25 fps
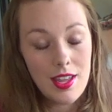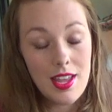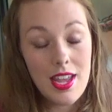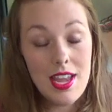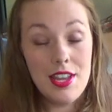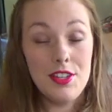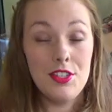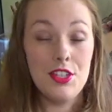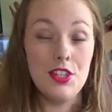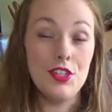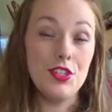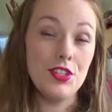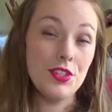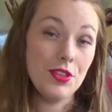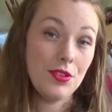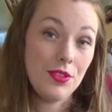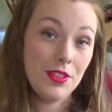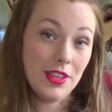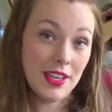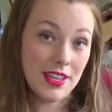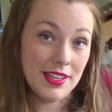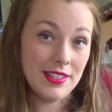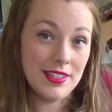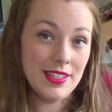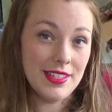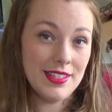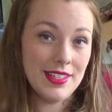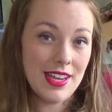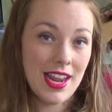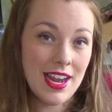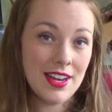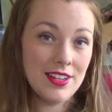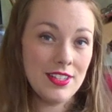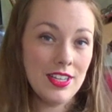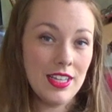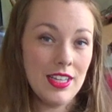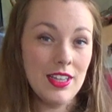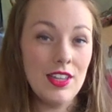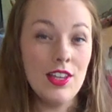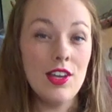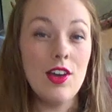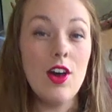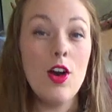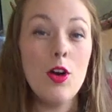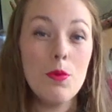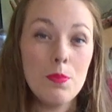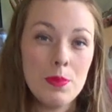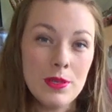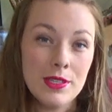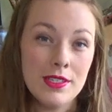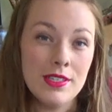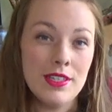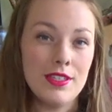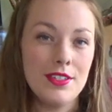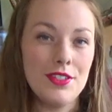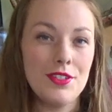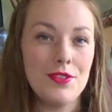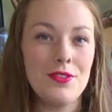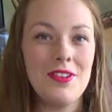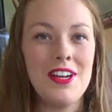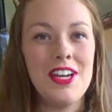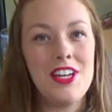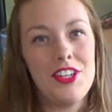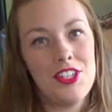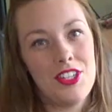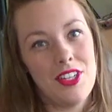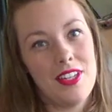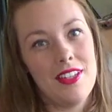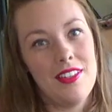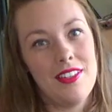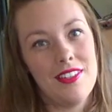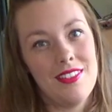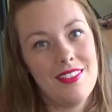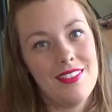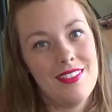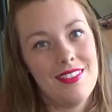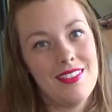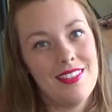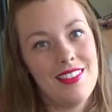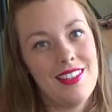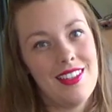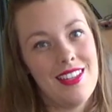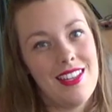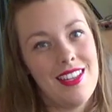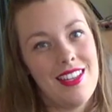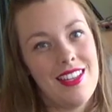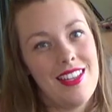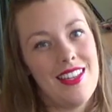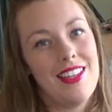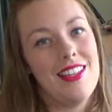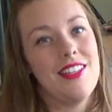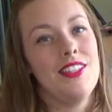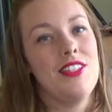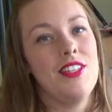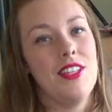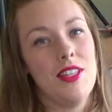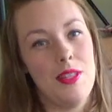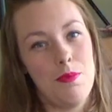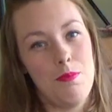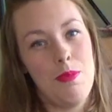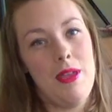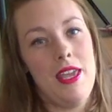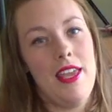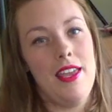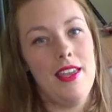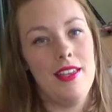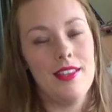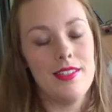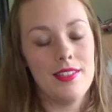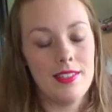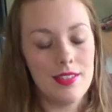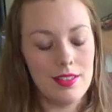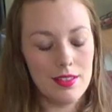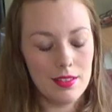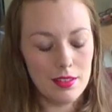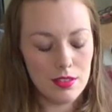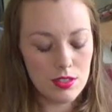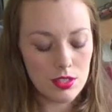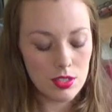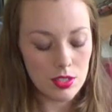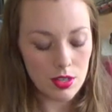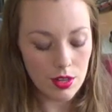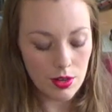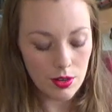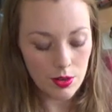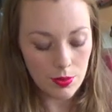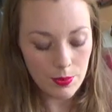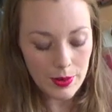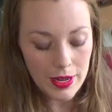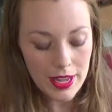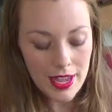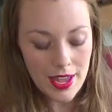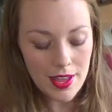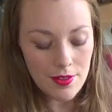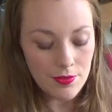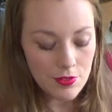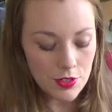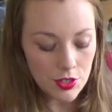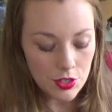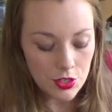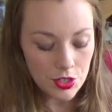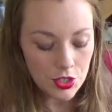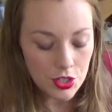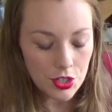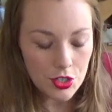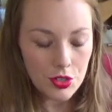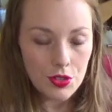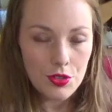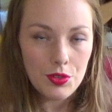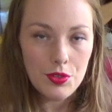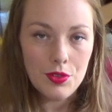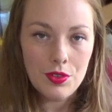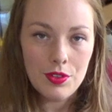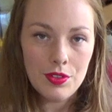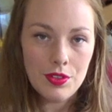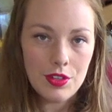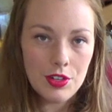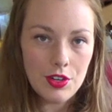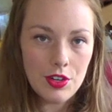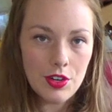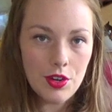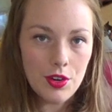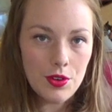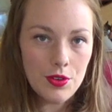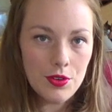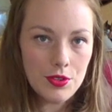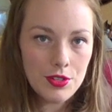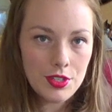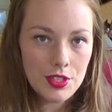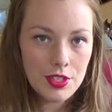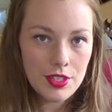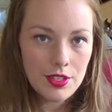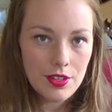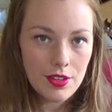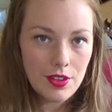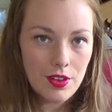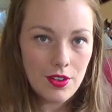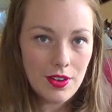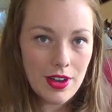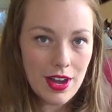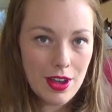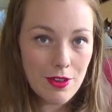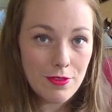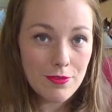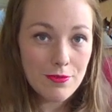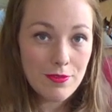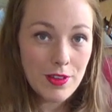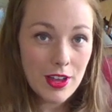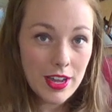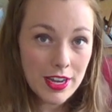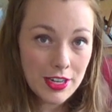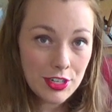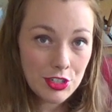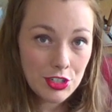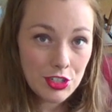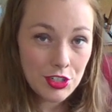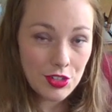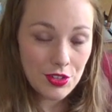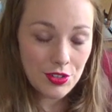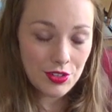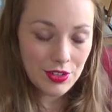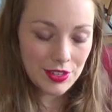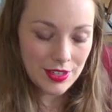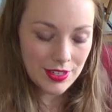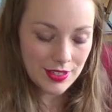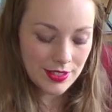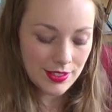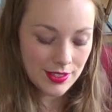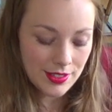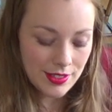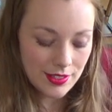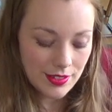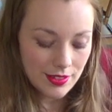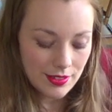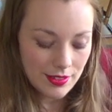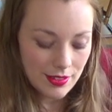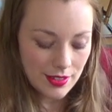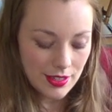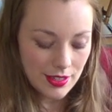And to do this, it's actually the opposite direction to the pegs. So we have to tune the note on our fine tuners